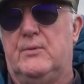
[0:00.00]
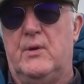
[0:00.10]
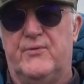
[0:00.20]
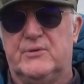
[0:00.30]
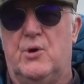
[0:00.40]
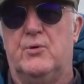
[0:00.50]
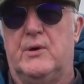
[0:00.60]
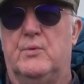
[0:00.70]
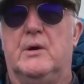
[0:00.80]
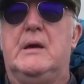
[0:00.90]
reinforced
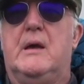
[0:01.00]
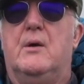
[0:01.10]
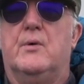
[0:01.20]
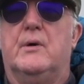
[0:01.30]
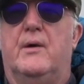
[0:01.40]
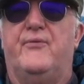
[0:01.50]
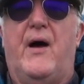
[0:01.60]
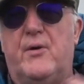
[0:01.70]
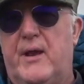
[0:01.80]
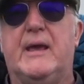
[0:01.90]
concrete were a
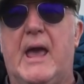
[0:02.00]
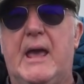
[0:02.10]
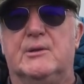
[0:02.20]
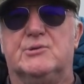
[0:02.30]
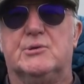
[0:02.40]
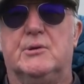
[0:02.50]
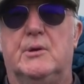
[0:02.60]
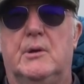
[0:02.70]
Faraday cage,